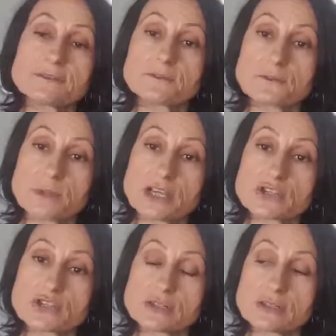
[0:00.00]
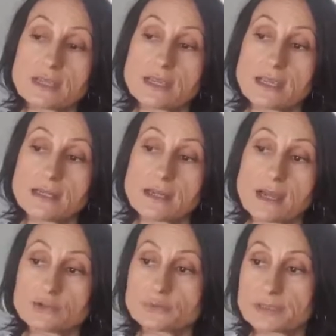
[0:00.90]
information and
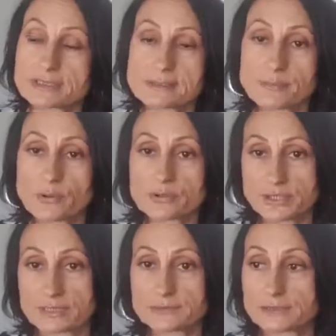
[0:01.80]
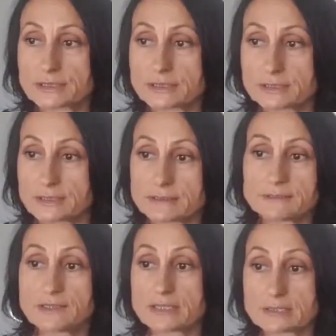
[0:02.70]
how to build support network
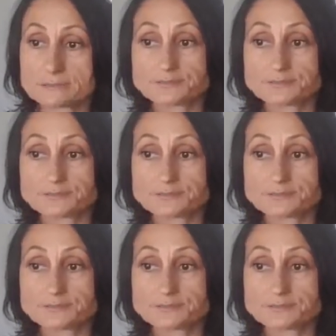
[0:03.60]
while